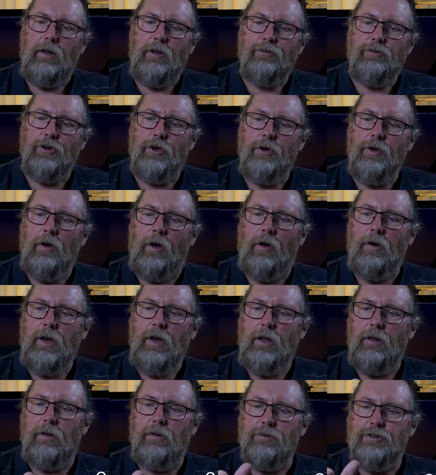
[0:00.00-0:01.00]
Turn on
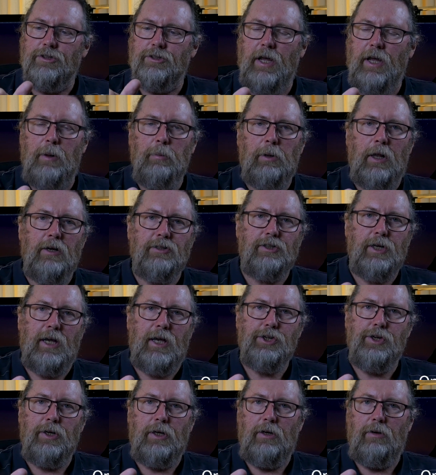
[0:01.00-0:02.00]

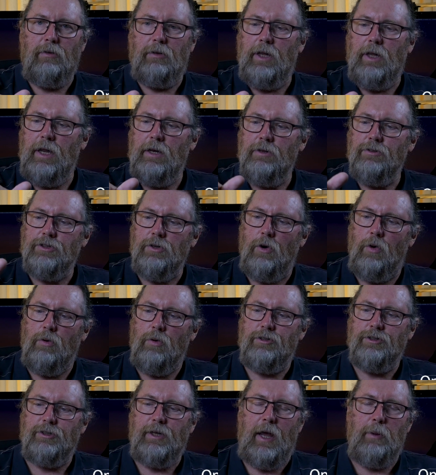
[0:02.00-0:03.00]
stabilization in your lens
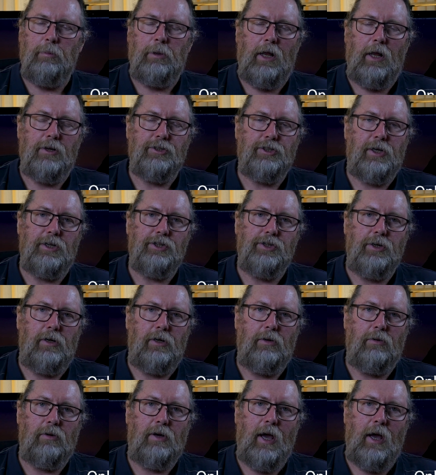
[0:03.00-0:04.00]
or stabilization in
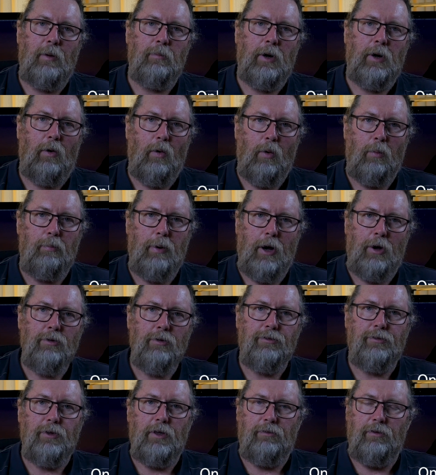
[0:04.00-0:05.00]
your camera, or
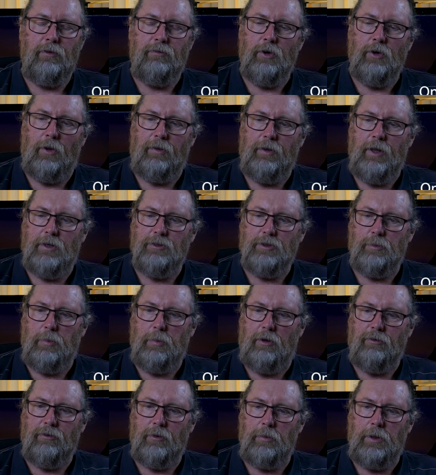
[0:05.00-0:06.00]
both if you've got that as a
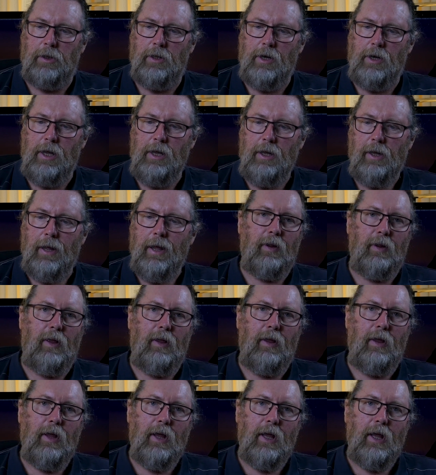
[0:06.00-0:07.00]
possibility.
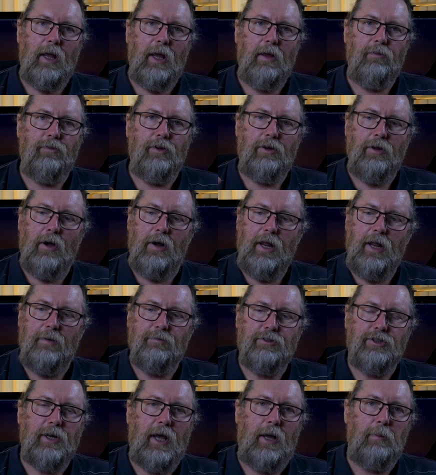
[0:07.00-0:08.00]
If you don't
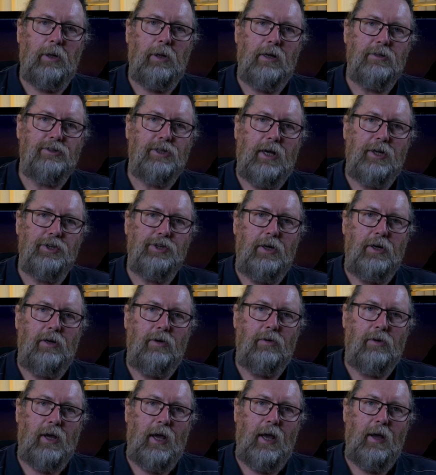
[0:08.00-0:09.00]
have stabilization in
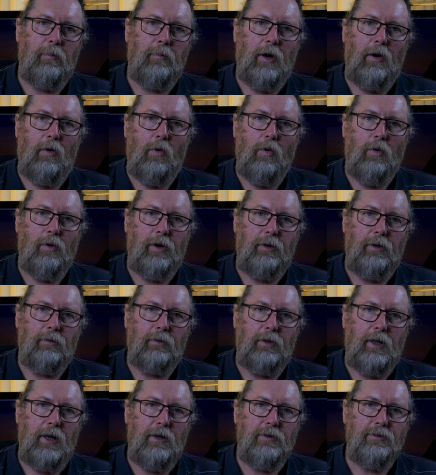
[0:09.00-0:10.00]
your camera or in your
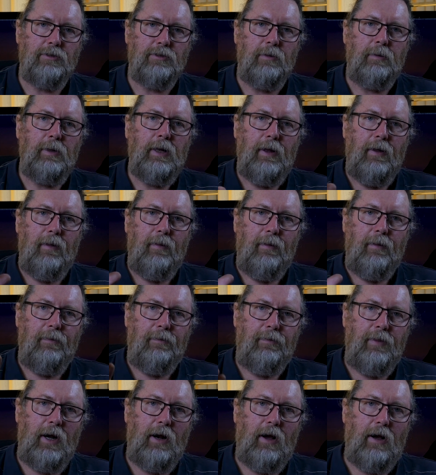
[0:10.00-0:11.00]
lens,
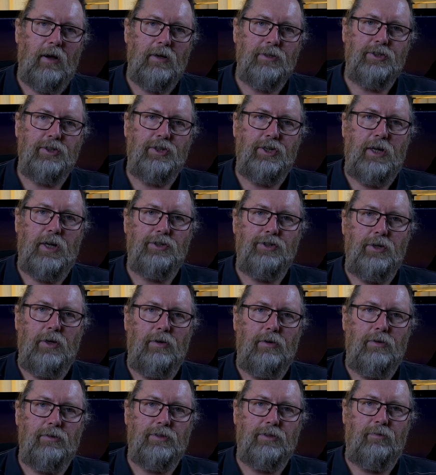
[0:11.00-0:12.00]
then I suggest you
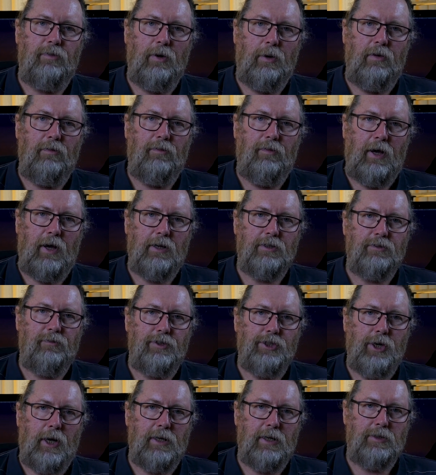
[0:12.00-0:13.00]
use a very fast
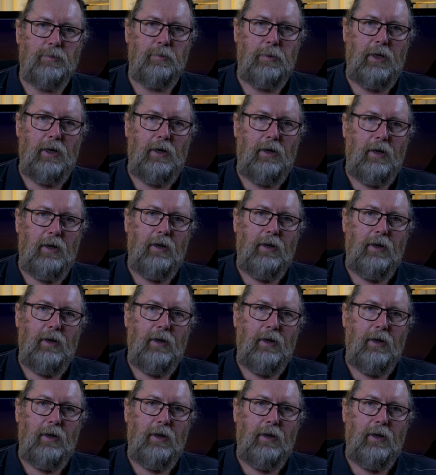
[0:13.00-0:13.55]
shutter speed.